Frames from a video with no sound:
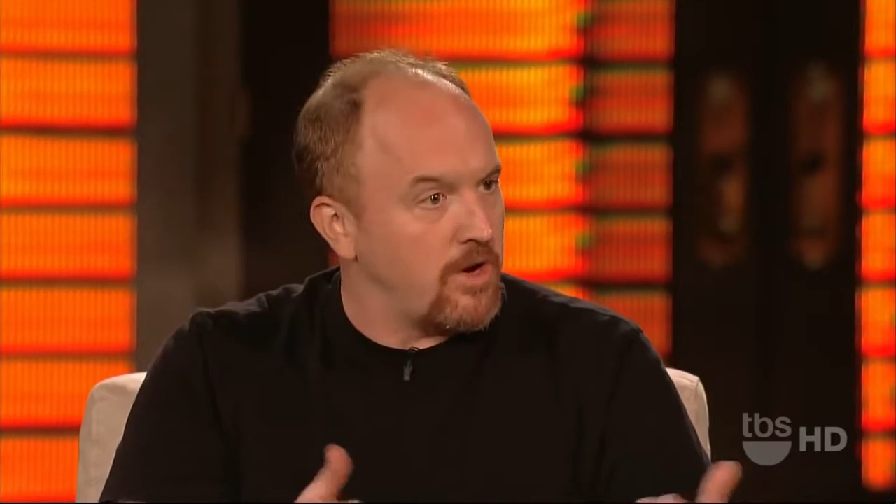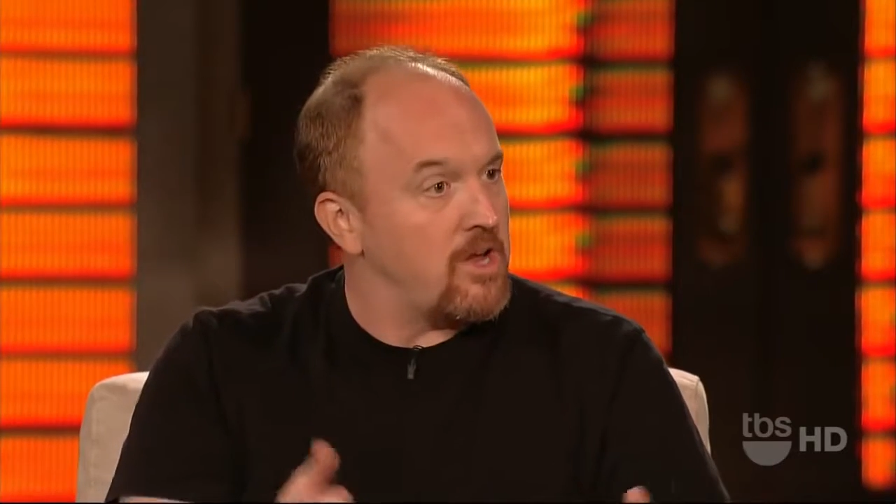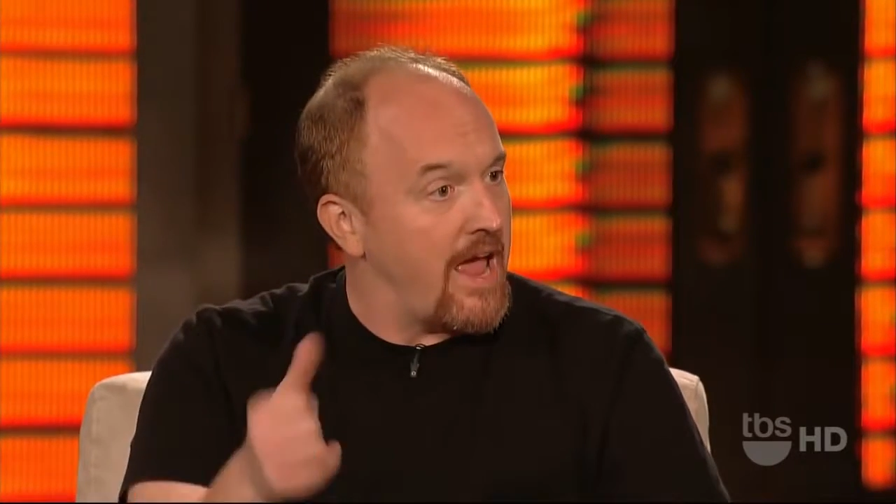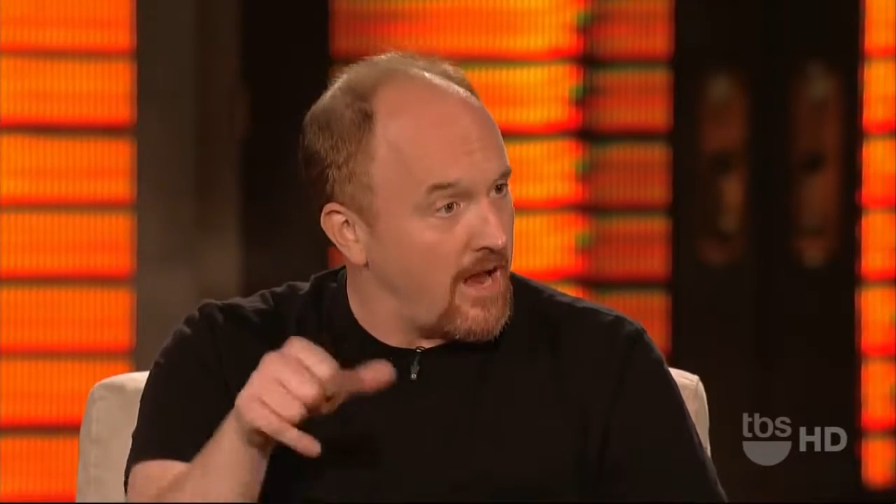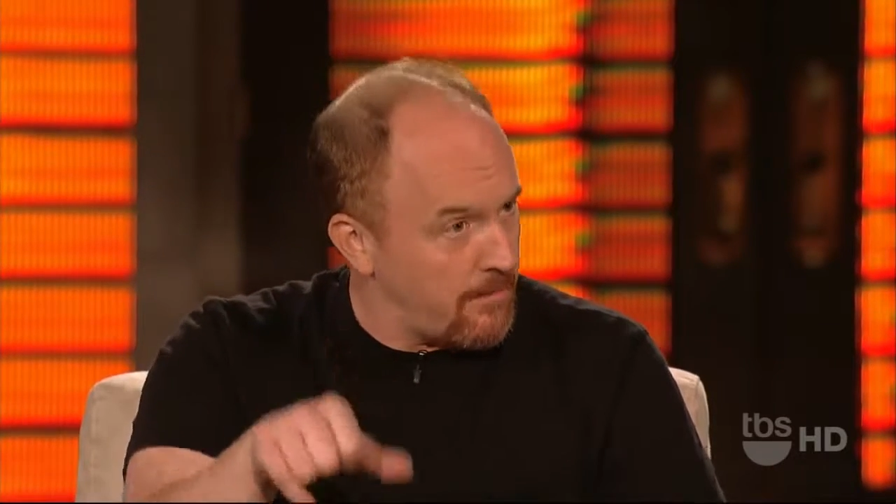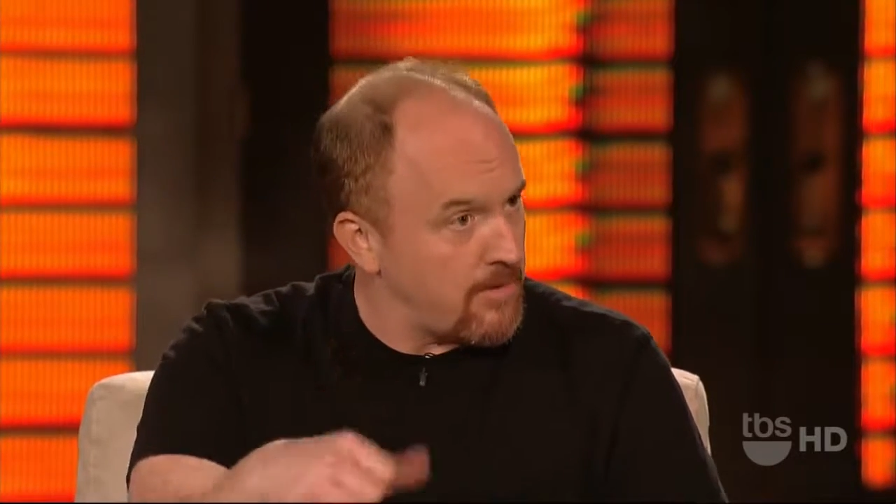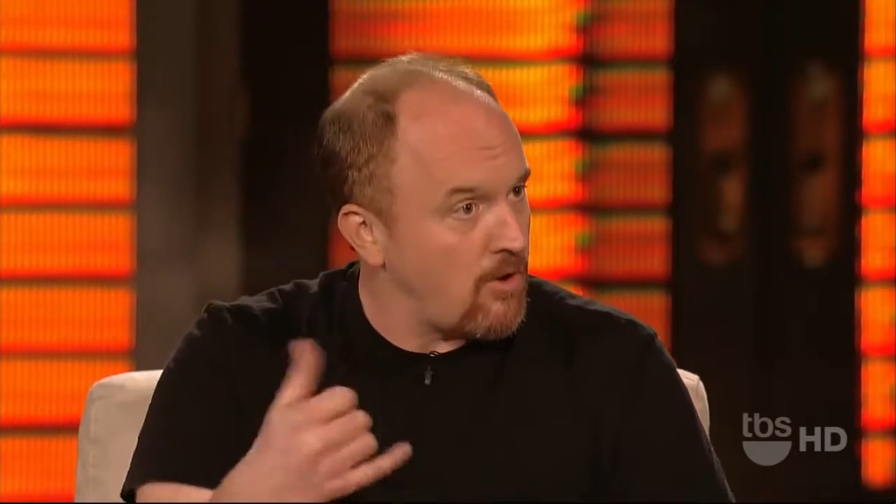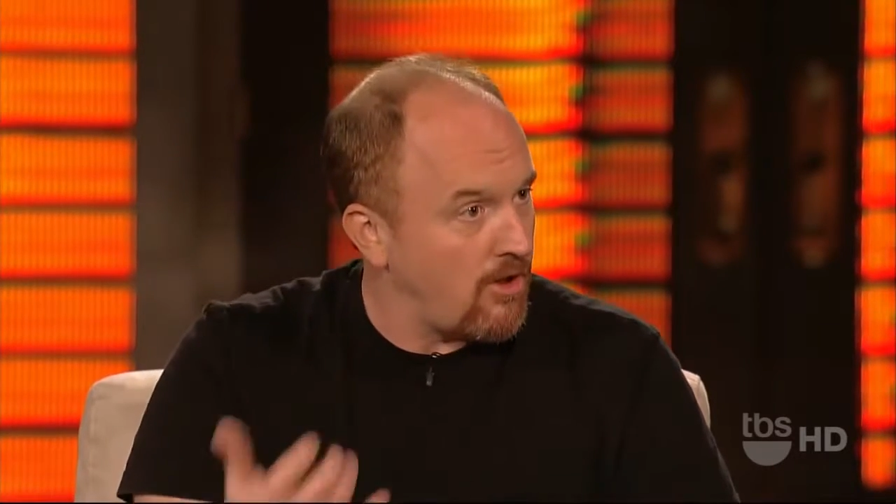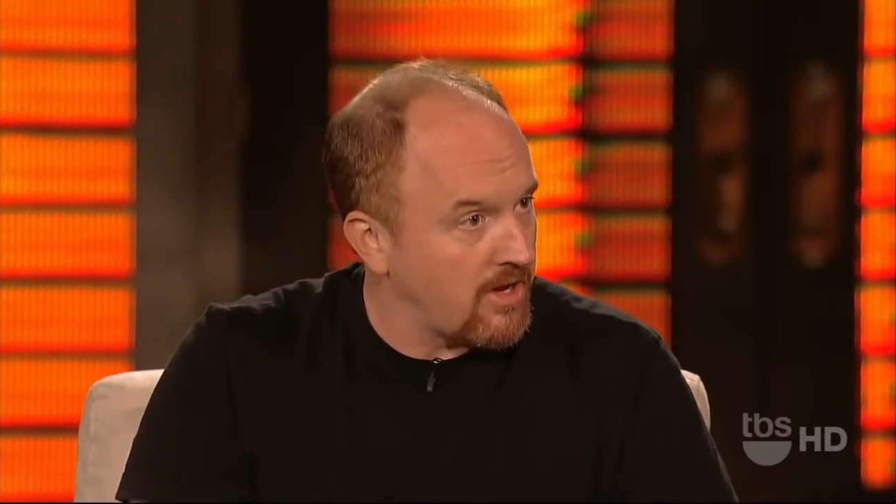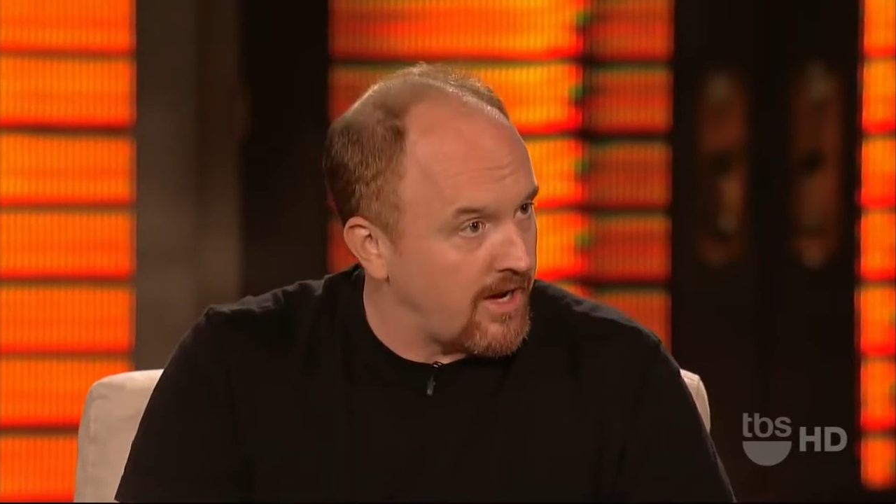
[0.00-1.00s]
you hang up, you
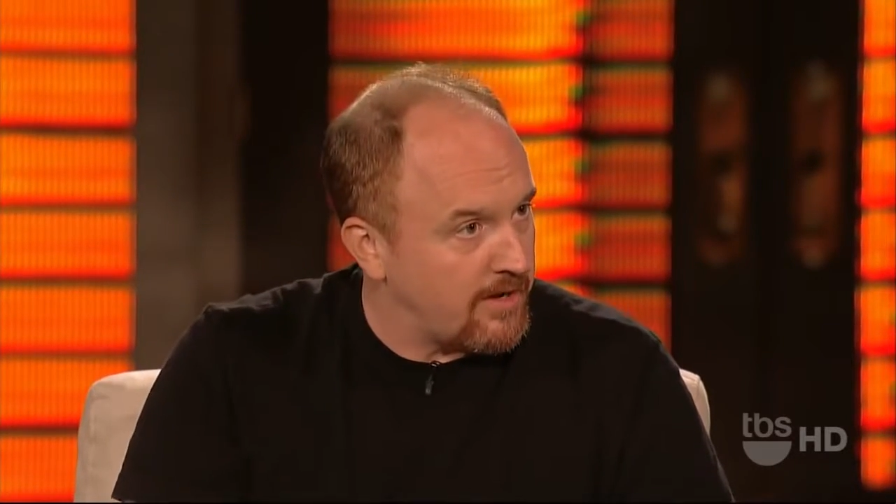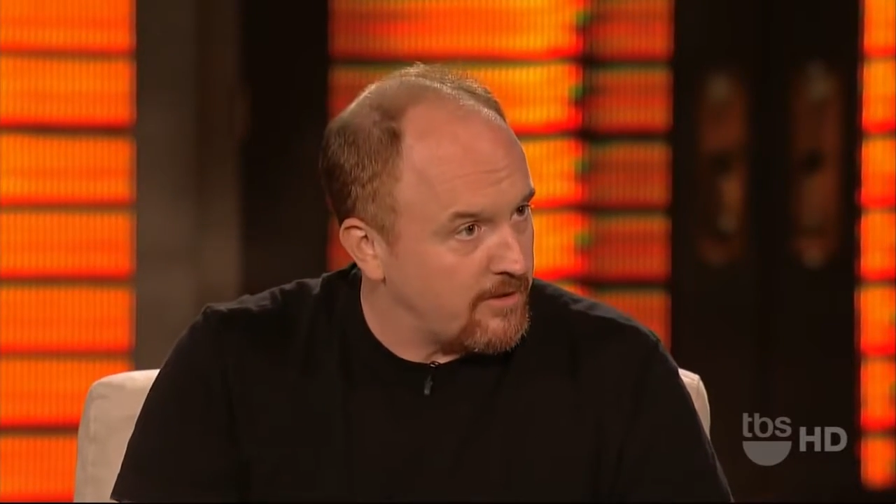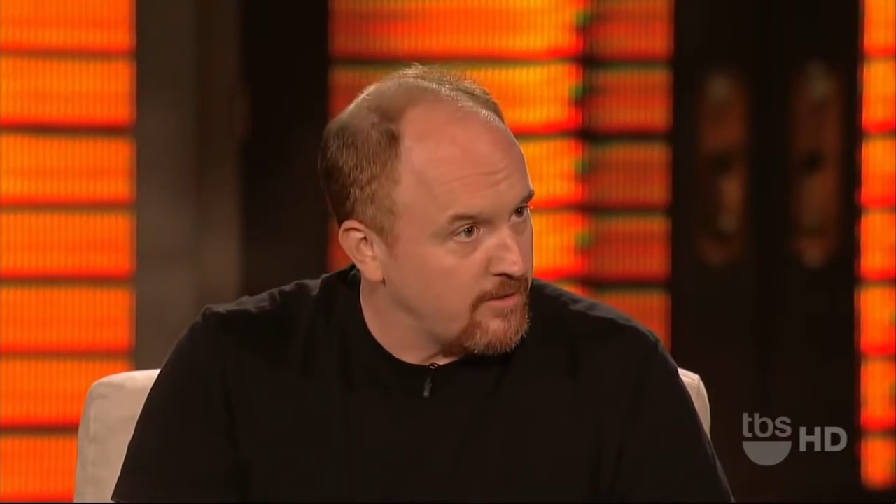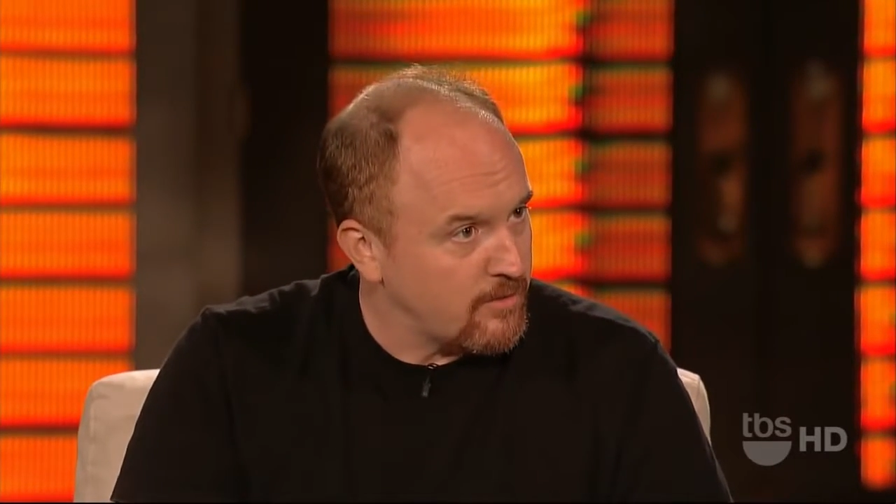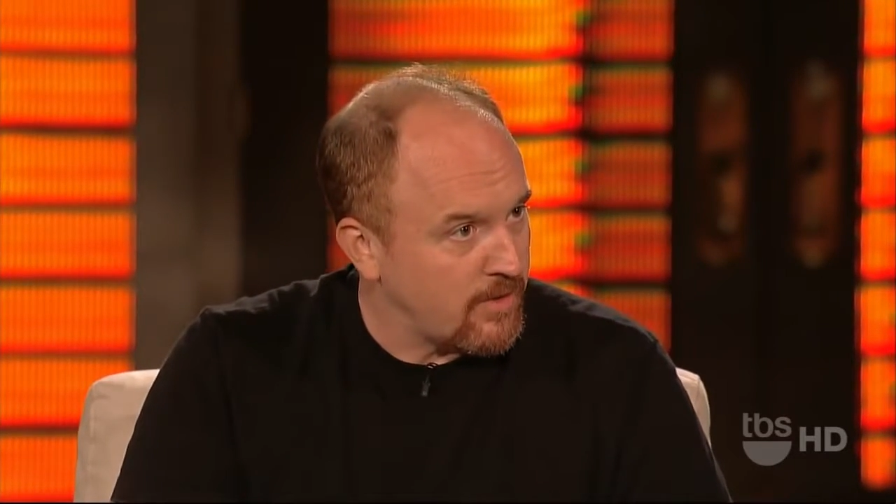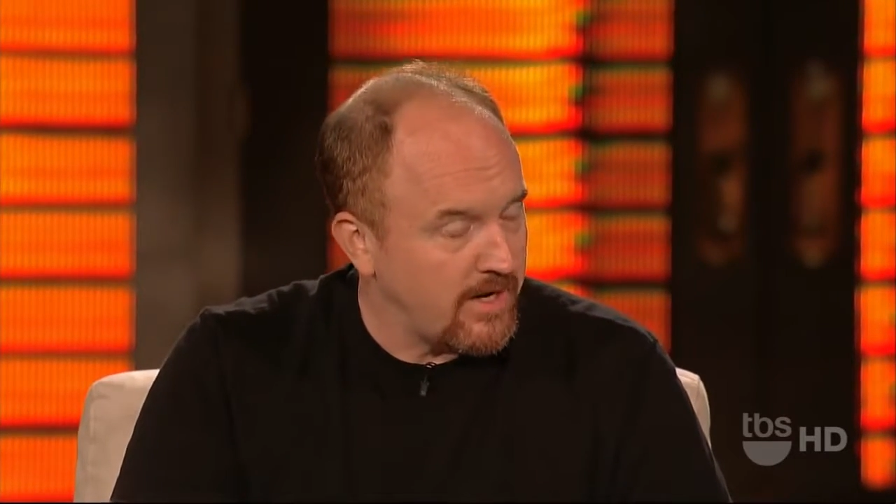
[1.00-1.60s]
call again. Right?